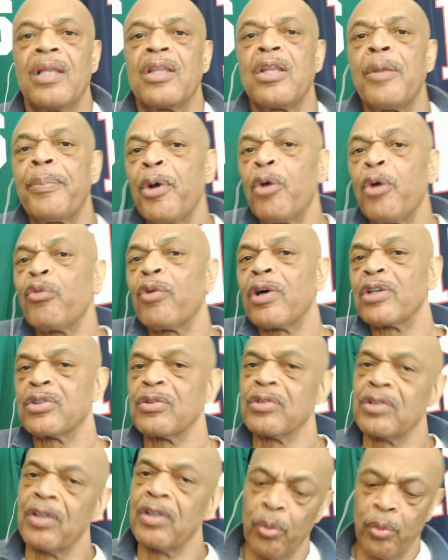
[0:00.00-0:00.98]
The Bill
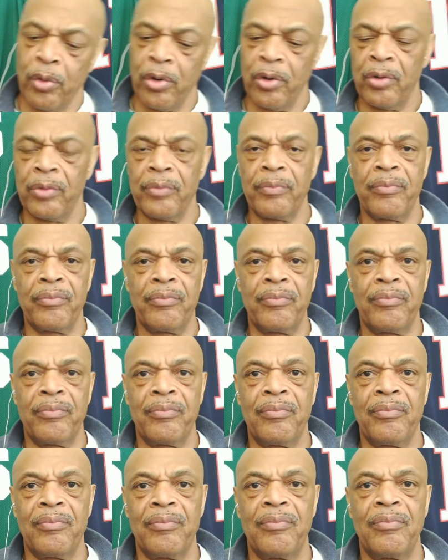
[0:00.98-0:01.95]
Russells of the world
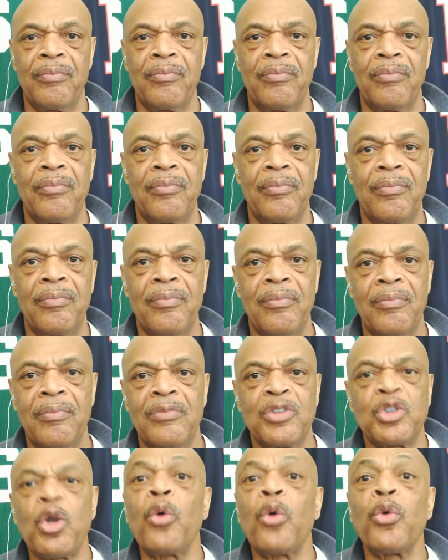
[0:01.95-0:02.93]

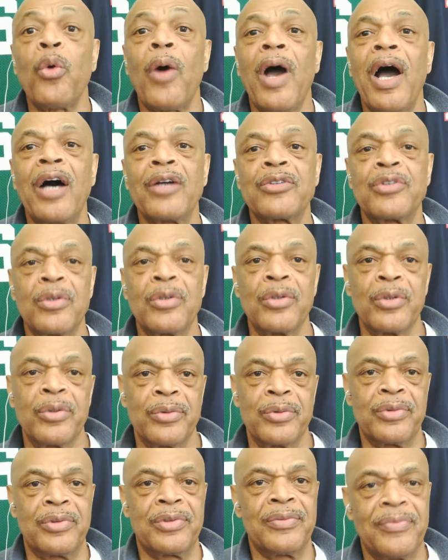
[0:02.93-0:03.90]
don't know how to
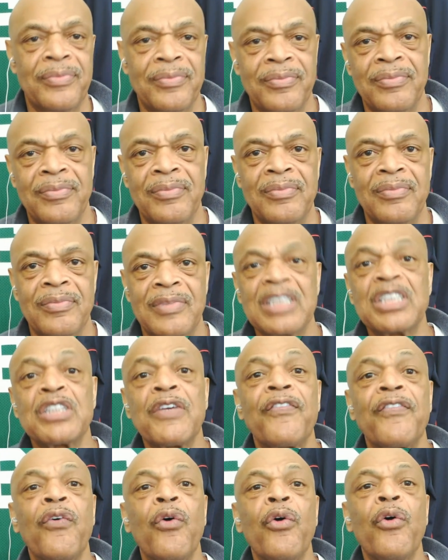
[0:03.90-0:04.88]
lose. It's
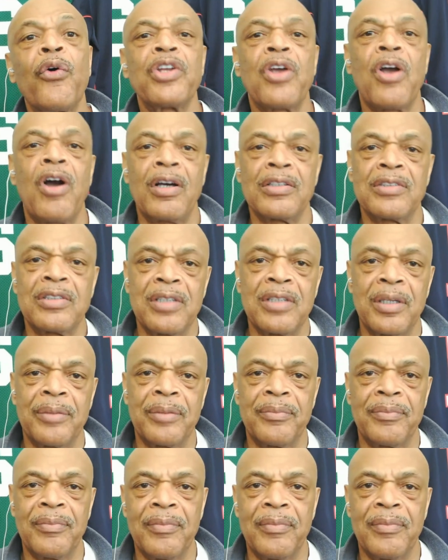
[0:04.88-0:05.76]
a foreign concept.